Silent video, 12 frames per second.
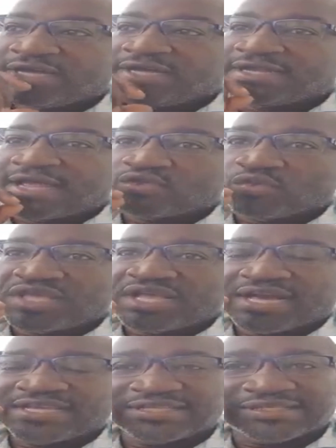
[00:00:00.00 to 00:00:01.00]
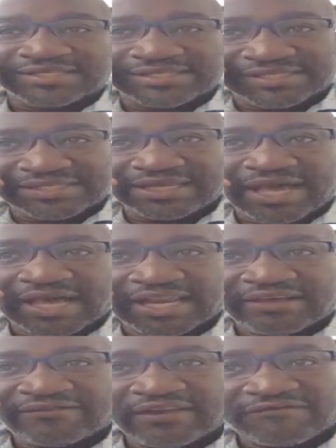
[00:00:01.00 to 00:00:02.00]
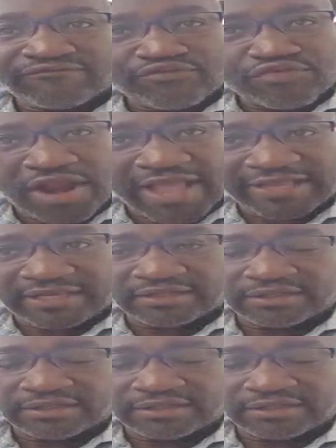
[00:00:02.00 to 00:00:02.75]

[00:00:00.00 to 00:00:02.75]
that we can instill a level of pride